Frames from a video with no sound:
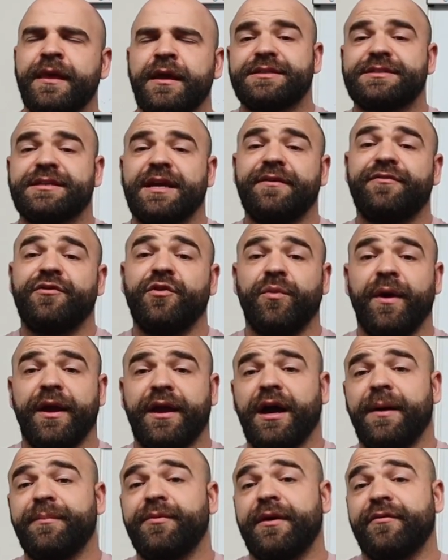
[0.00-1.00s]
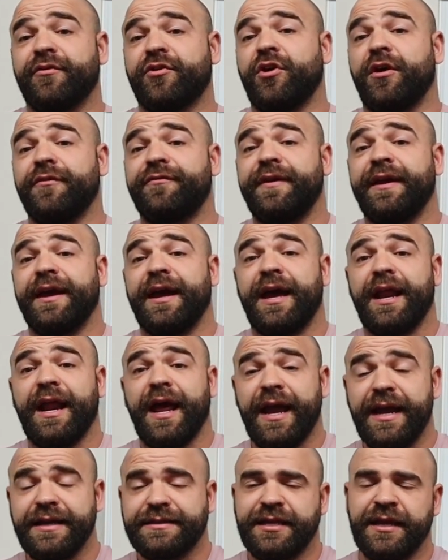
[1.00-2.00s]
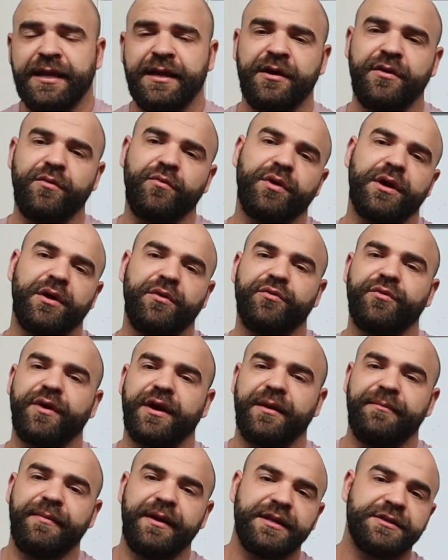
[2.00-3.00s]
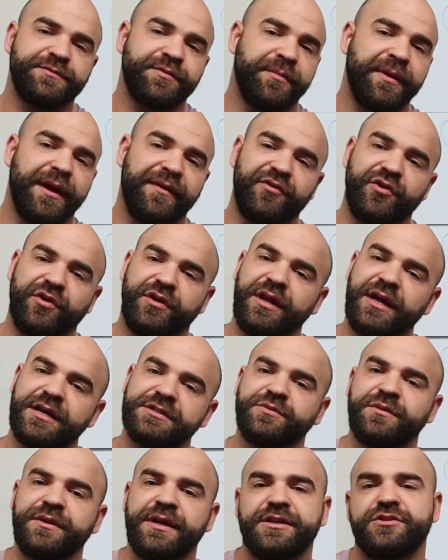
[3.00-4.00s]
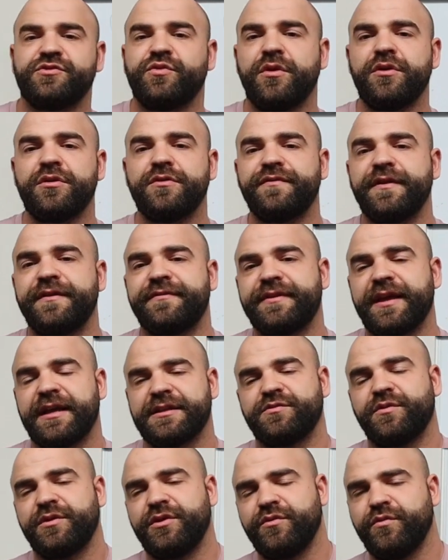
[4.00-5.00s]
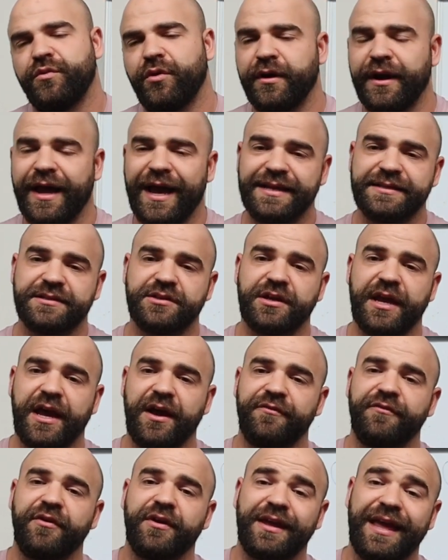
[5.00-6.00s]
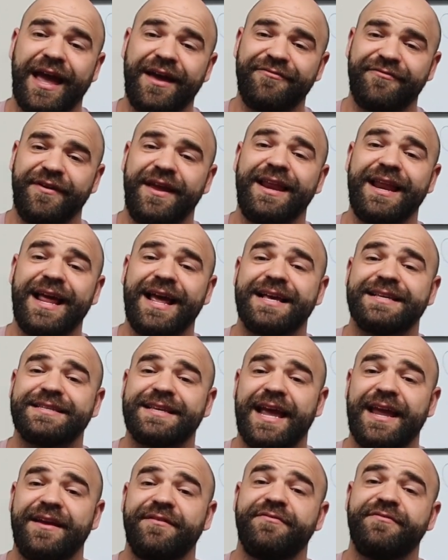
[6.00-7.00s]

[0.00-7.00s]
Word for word: Let's say if you wake up, you have a coffee at 8, what I would recommend is probably having your last one at 12 if that's what you want, as ca caffeine has a